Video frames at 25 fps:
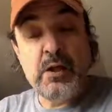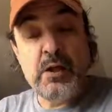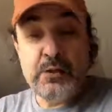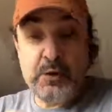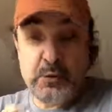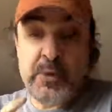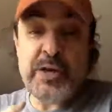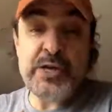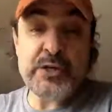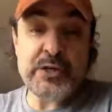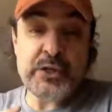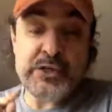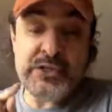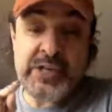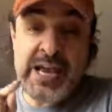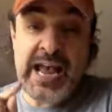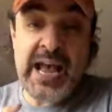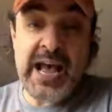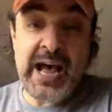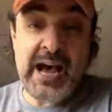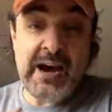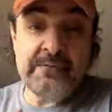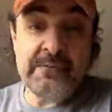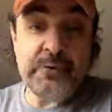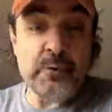The Russians
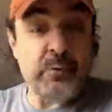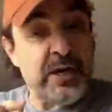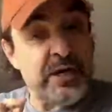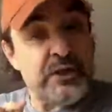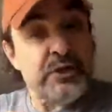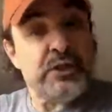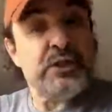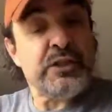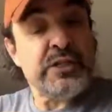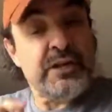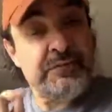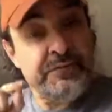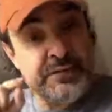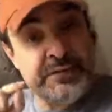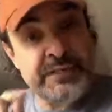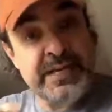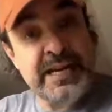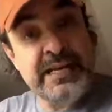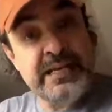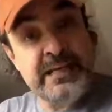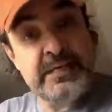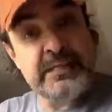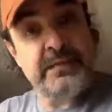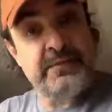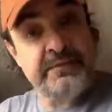have. The Russians have
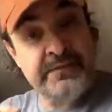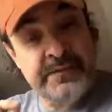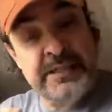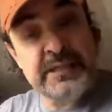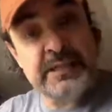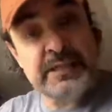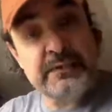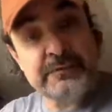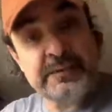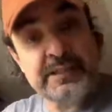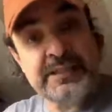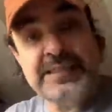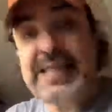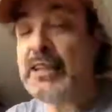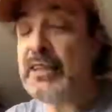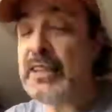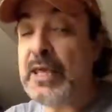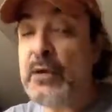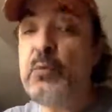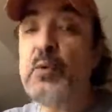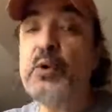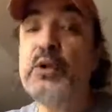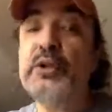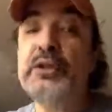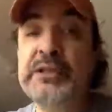stated definitively that
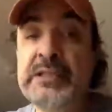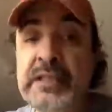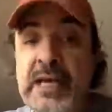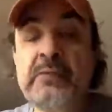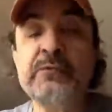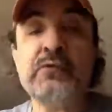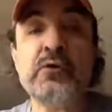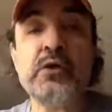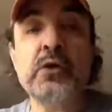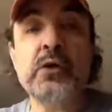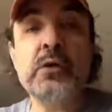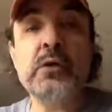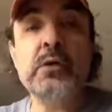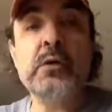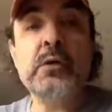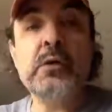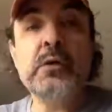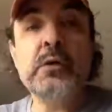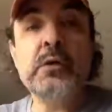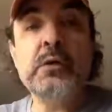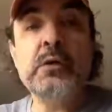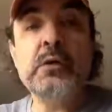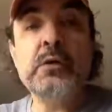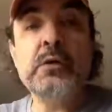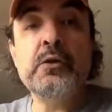they will never
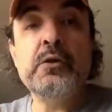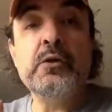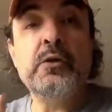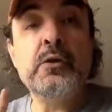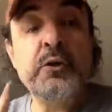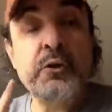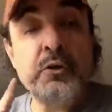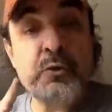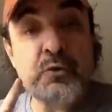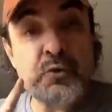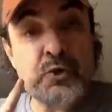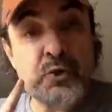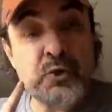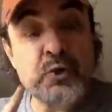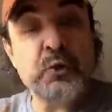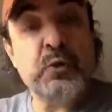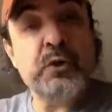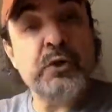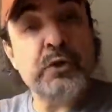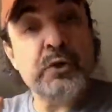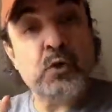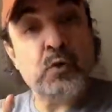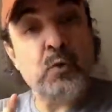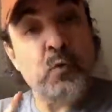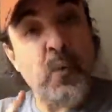use
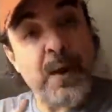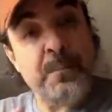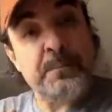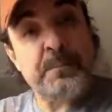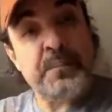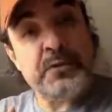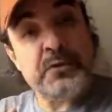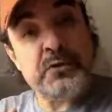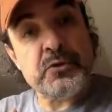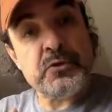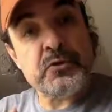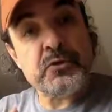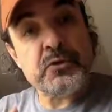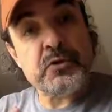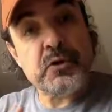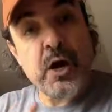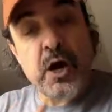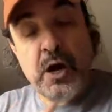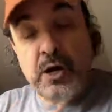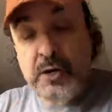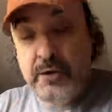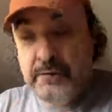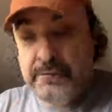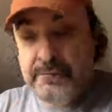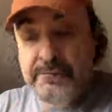nuclear weapons
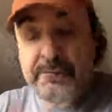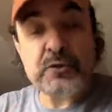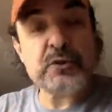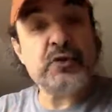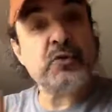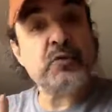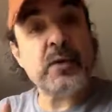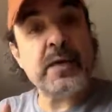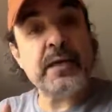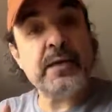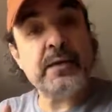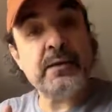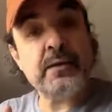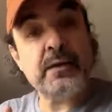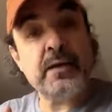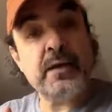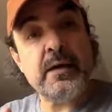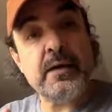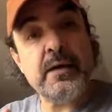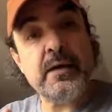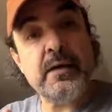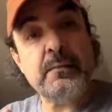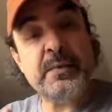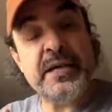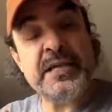on a first strike
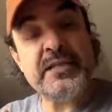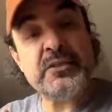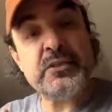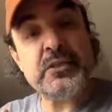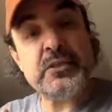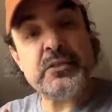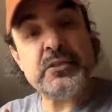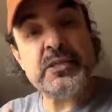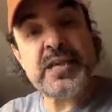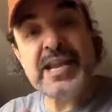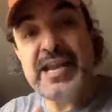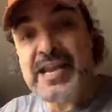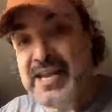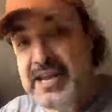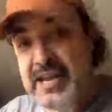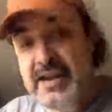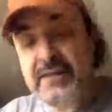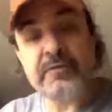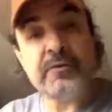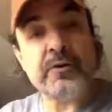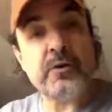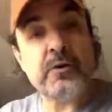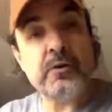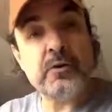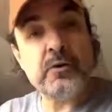basis.
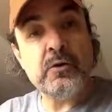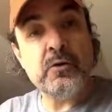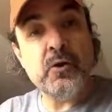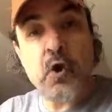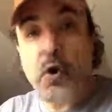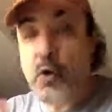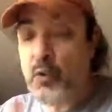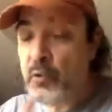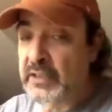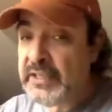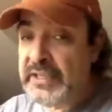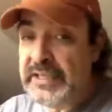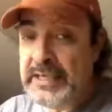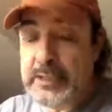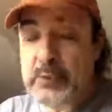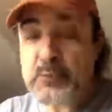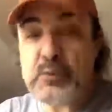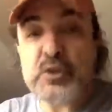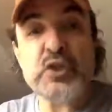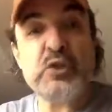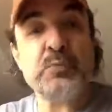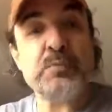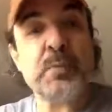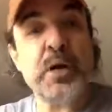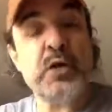Never. Only in
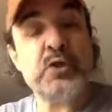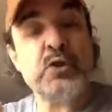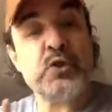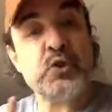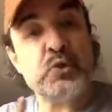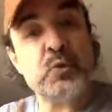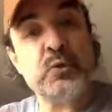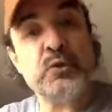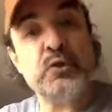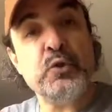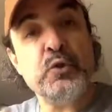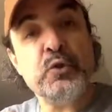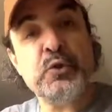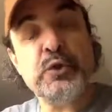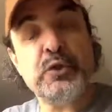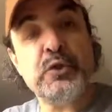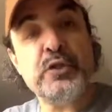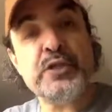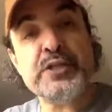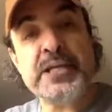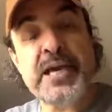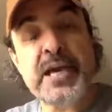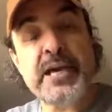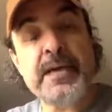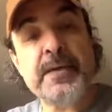response to a nuclear
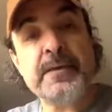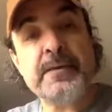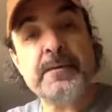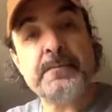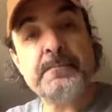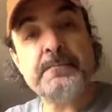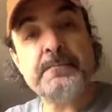attack.